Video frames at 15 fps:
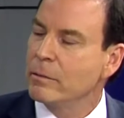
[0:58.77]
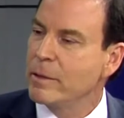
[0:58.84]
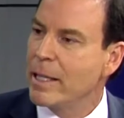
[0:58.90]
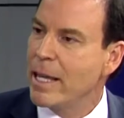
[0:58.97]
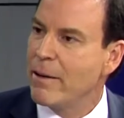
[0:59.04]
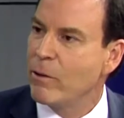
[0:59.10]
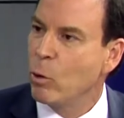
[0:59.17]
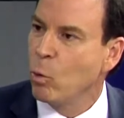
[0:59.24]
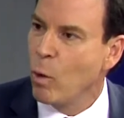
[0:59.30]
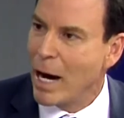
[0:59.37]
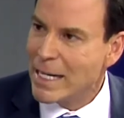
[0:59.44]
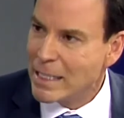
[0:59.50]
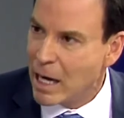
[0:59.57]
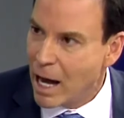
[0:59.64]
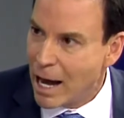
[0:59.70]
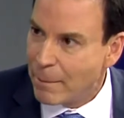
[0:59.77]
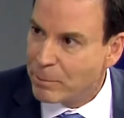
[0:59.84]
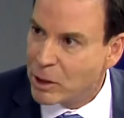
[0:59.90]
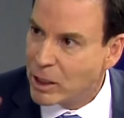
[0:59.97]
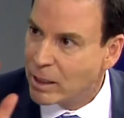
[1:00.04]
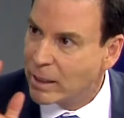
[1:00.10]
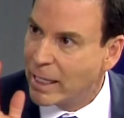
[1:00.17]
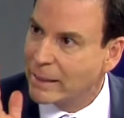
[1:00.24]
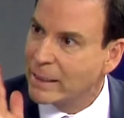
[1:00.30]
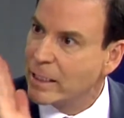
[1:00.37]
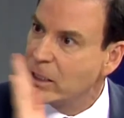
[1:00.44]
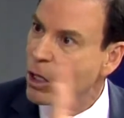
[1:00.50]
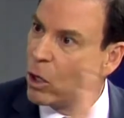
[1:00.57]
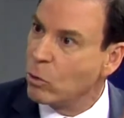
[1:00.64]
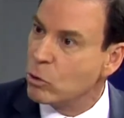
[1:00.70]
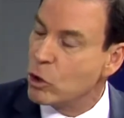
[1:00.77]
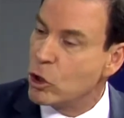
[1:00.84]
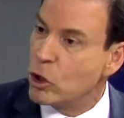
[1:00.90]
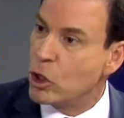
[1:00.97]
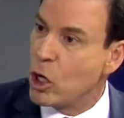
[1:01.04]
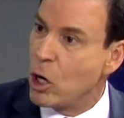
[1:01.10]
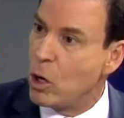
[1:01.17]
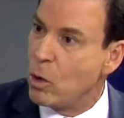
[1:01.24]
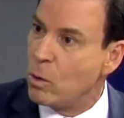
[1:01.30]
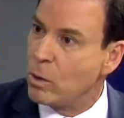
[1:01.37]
Do they have a white option, like that don't show?